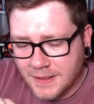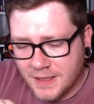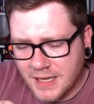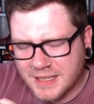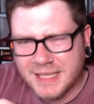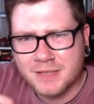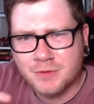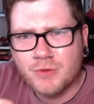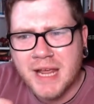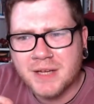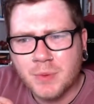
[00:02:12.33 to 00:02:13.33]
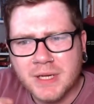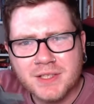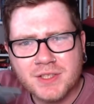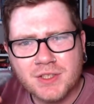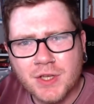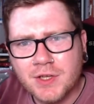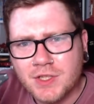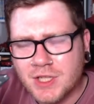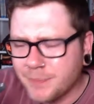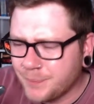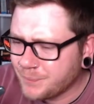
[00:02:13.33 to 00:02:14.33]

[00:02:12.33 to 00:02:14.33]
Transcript: And I think it's red when it's searching.